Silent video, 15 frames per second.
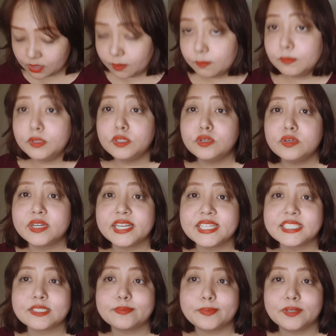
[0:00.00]
Blue is
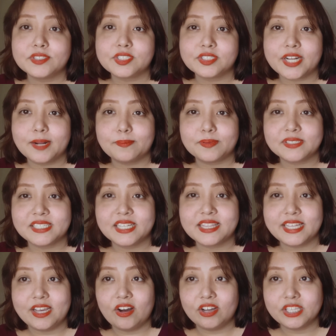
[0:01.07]
supposed to represent
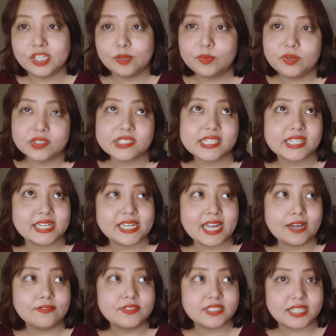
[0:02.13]
the audiobooks that I
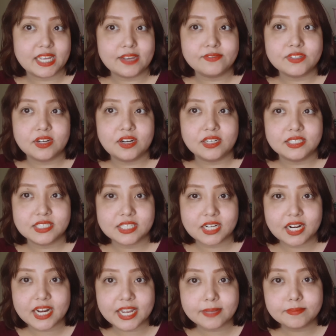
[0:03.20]
have saved on
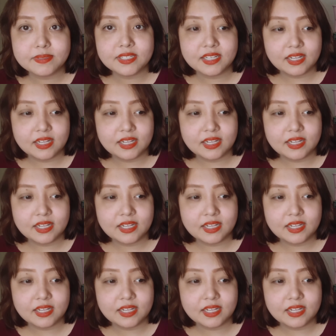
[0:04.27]
script.